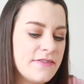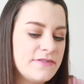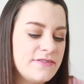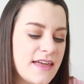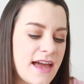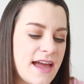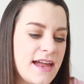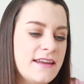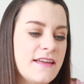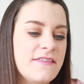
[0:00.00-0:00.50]

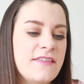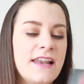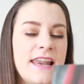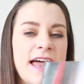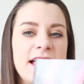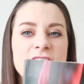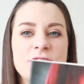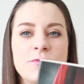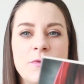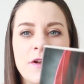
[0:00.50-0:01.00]
And then the
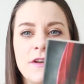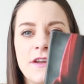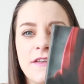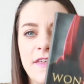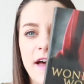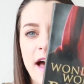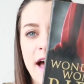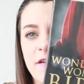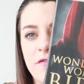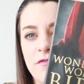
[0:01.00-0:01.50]
last
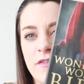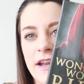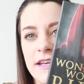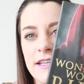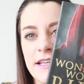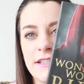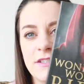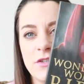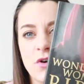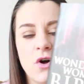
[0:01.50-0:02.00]
one that I've
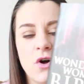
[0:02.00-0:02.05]
read is